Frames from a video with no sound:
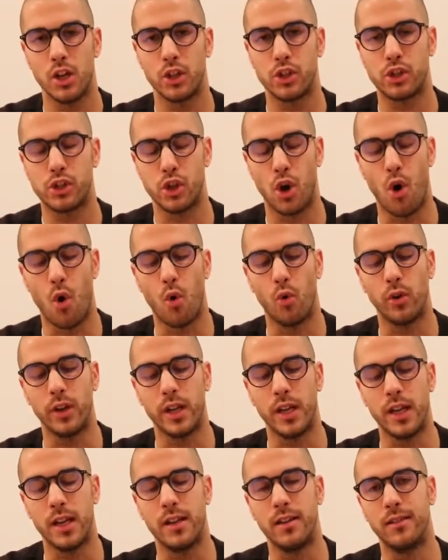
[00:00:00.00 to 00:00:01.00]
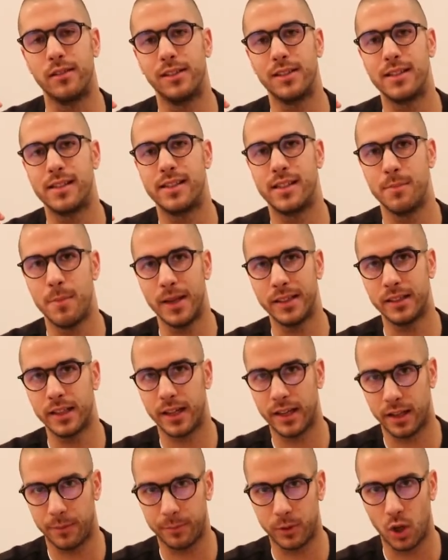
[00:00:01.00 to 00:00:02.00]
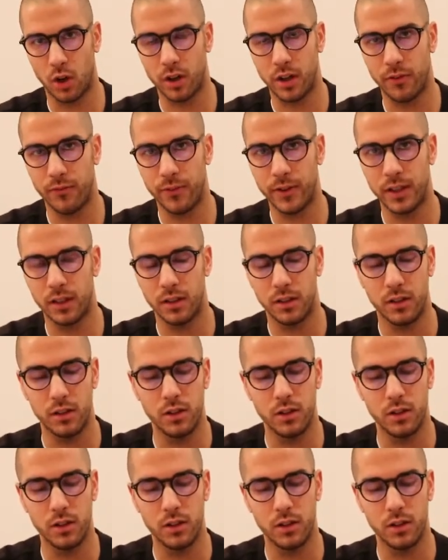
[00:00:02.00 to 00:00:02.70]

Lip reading: So in symmetric cryptography,